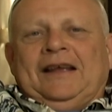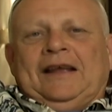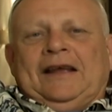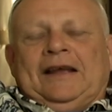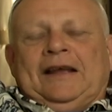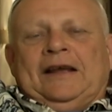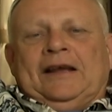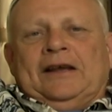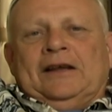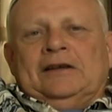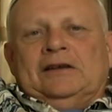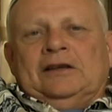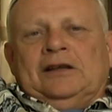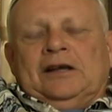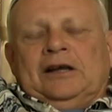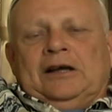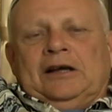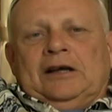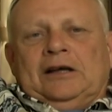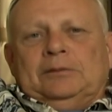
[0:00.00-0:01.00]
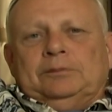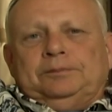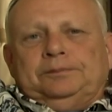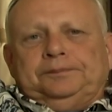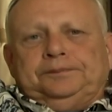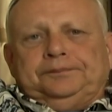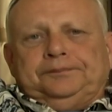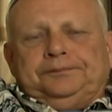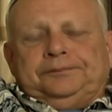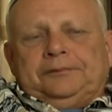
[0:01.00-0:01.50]
And, uh,
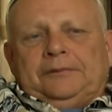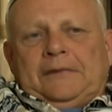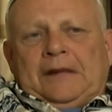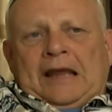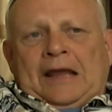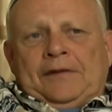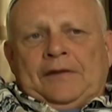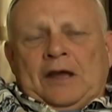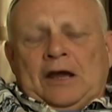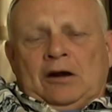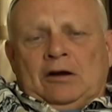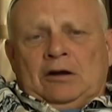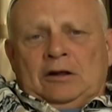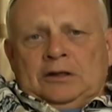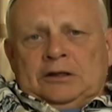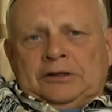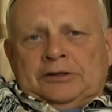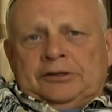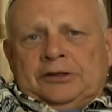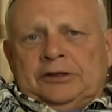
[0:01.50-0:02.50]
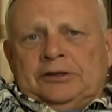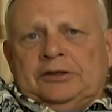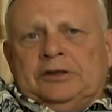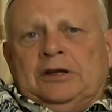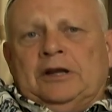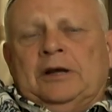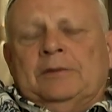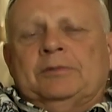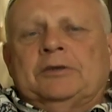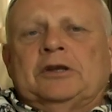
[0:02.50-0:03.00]
and that all
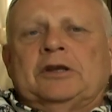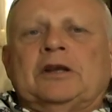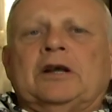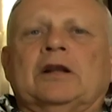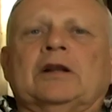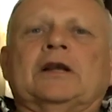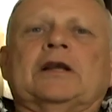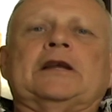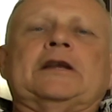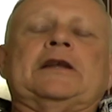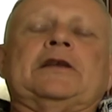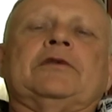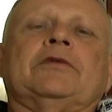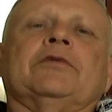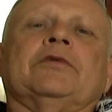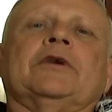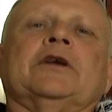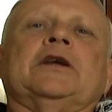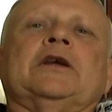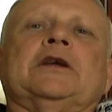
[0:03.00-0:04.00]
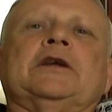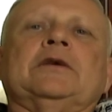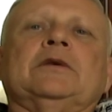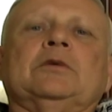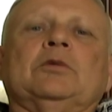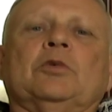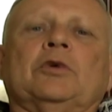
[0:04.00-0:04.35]
existed up until 83